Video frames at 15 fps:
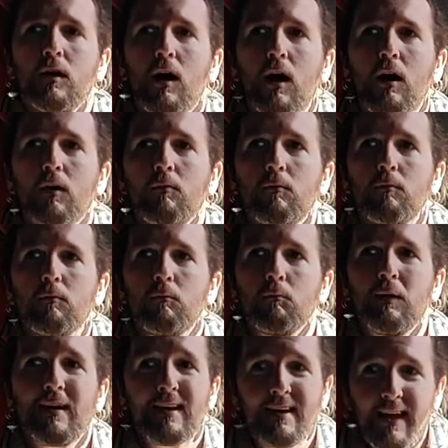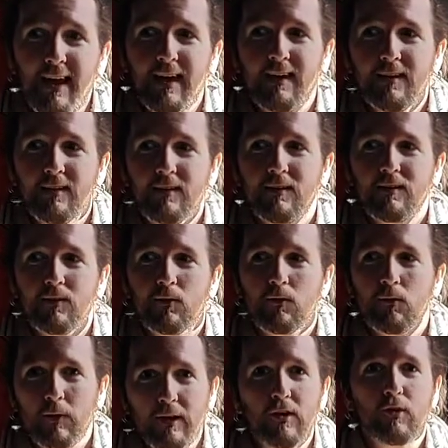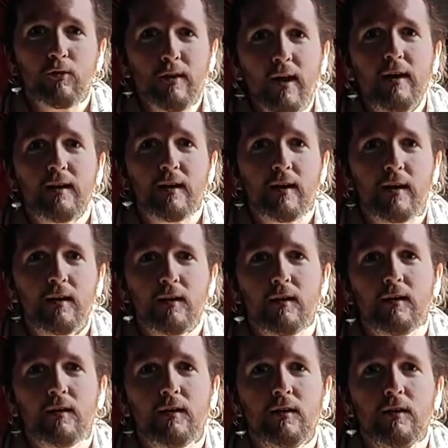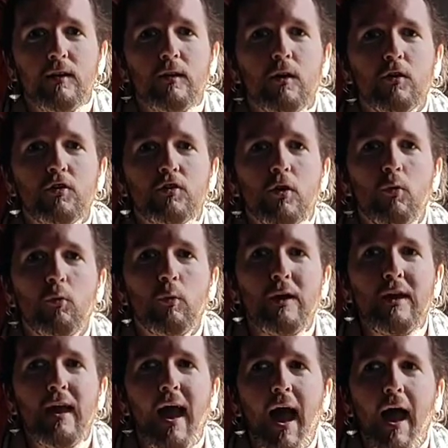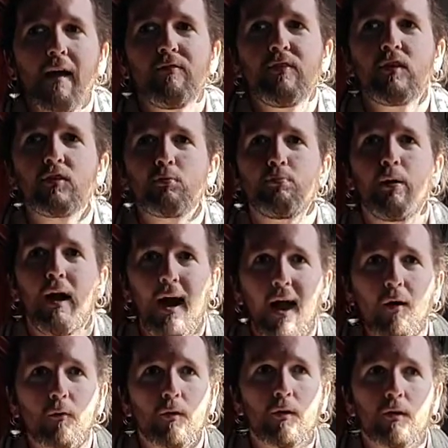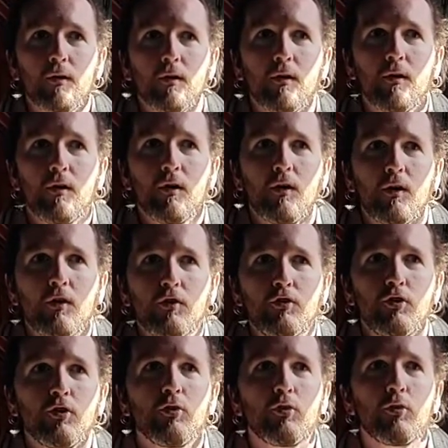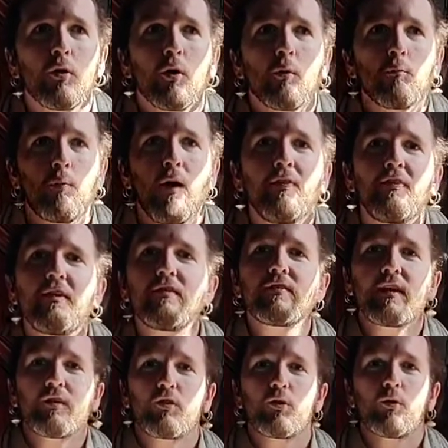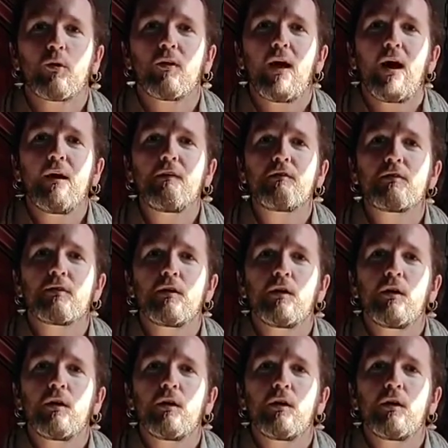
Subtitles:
But again, we created it. You know, so we have this power to put these things in our lives.